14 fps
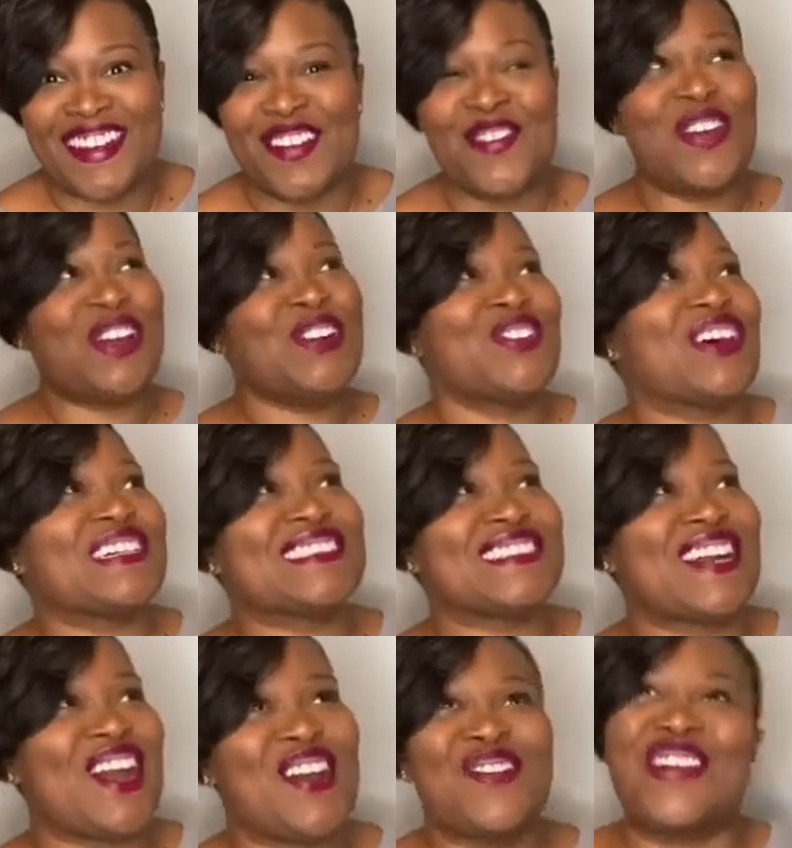Where do I
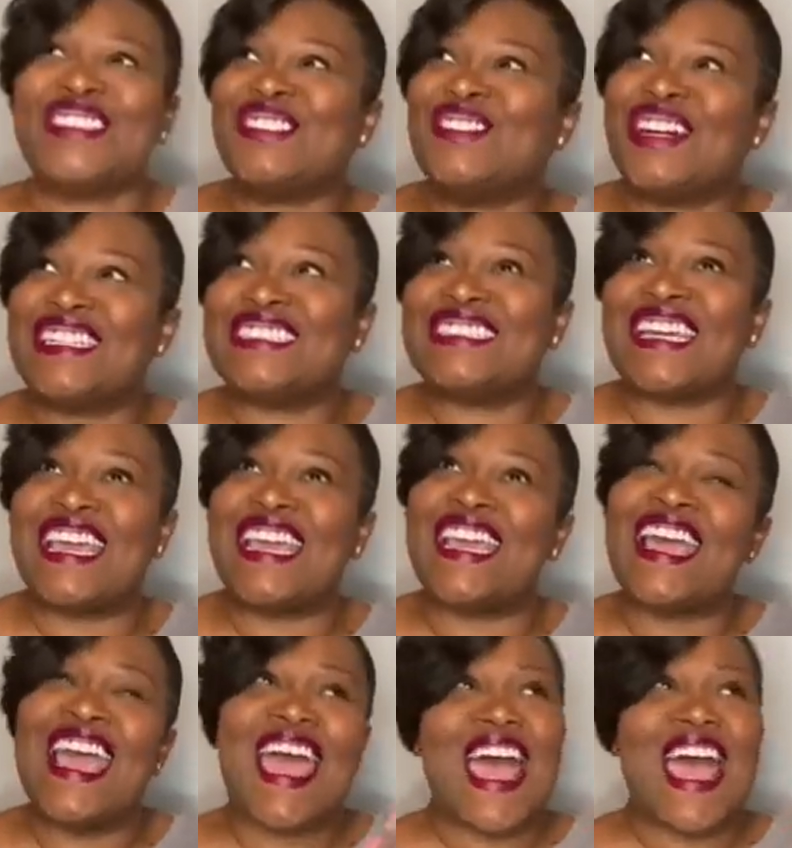start? What do I say?